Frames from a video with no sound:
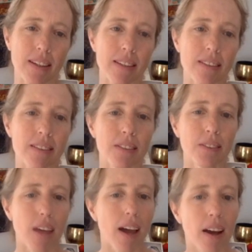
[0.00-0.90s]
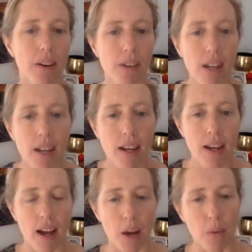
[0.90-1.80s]
is to now,
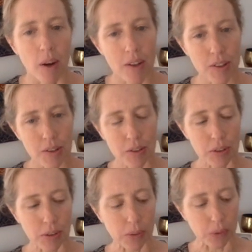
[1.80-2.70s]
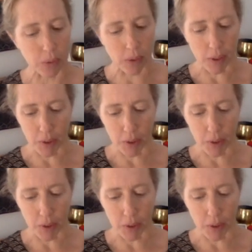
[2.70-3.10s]
I want you to